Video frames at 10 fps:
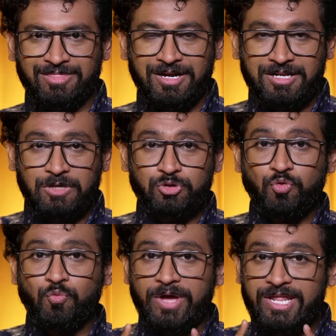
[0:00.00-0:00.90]
That gives
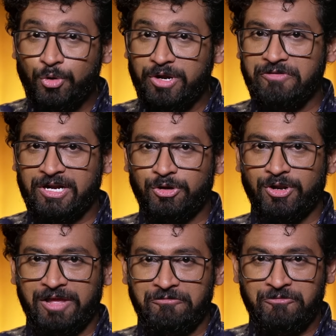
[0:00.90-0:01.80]
you very good effect in
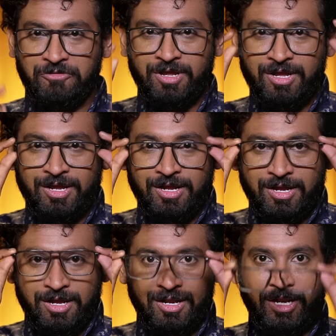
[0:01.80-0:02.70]
your life.
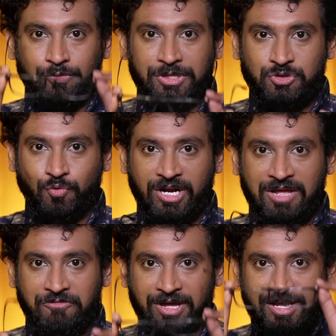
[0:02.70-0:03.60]
Now this what
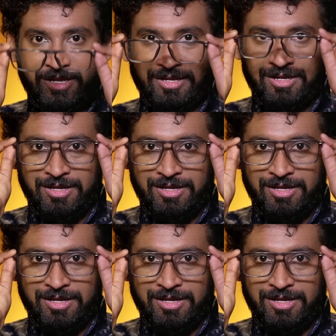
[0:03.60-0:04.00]
I am wearing,